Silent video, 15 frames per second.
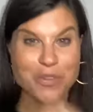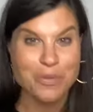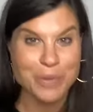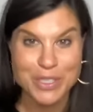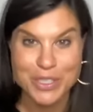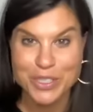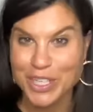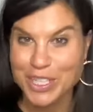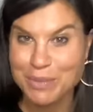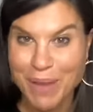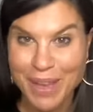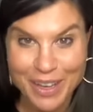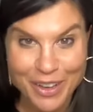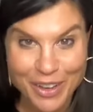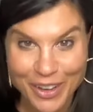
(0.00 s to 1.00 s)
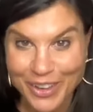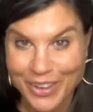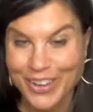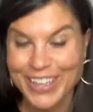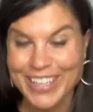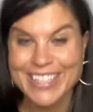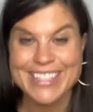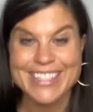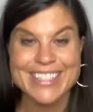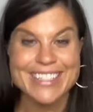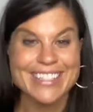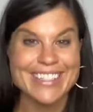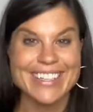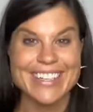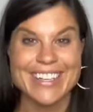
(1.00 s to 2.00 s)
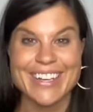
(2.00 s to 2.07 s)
You've been tricked by a con artist,